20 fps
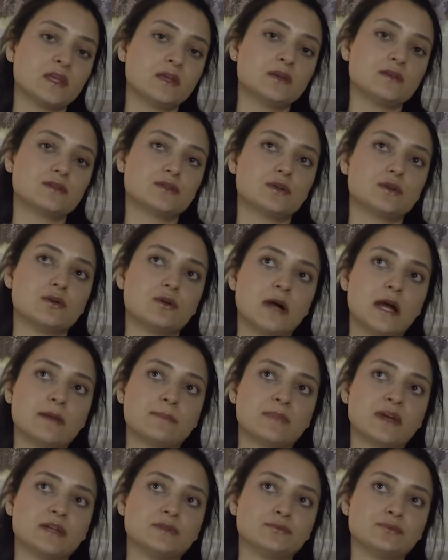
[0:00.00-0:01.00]
So I
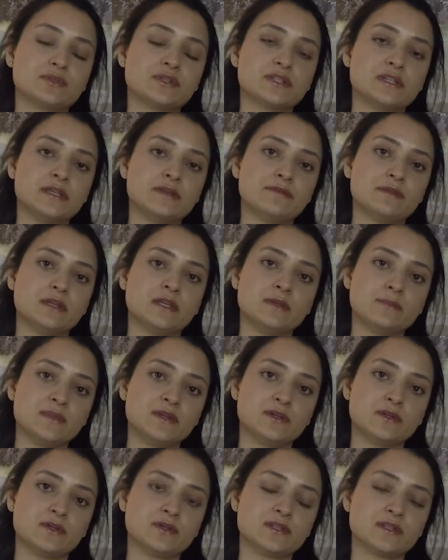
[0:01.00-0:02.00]
might receive
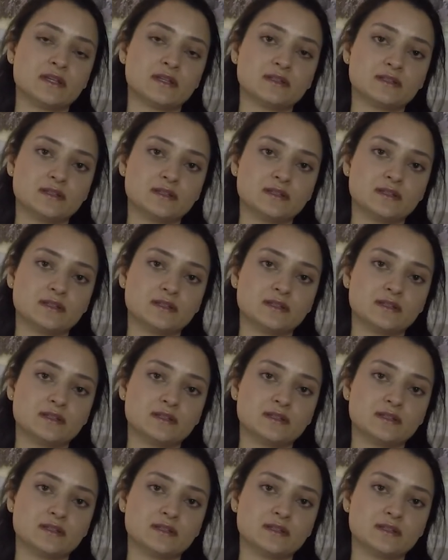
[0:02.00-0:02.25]
emails that